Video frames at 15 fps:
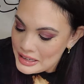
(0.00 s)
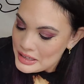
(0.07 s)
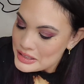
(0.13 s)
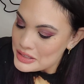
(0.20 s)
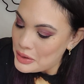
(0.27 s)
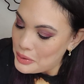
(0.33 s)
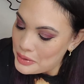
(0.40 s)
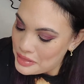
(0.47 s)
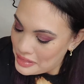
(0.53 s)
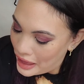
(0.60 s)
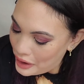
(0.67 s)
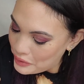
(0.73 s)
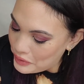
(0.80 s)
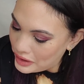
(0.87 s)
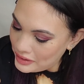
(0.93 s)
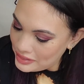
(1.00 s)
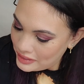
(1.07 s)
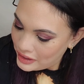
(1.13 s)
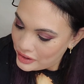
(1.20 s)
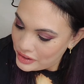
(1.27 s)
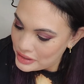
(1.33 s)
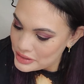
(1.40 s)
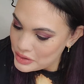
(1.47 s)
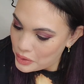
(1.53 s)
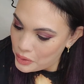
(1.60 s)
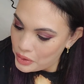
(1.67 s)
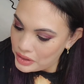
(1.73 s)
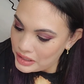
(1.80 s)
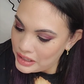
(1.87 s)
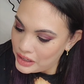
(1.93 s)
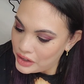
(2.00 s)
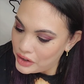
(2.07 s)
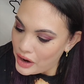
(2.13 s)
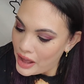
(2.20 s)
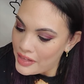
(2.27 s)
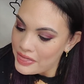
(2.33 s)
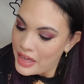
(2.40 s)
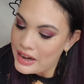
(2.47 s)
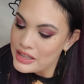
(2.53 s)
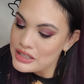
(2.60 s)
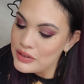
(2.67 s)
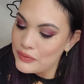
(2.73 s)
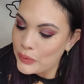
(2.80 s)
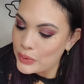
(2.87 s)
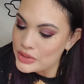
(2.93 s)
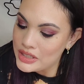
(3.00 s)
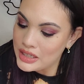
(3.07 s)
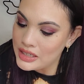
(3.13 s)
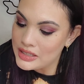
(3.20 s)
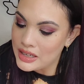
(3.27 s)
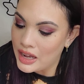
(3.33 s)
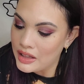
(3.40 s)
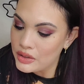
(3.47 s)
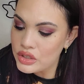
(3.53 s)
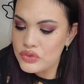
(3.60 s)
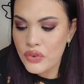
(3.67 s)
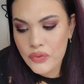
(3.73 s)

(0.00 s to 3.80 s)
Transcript: So that right there is on here, and that is $14.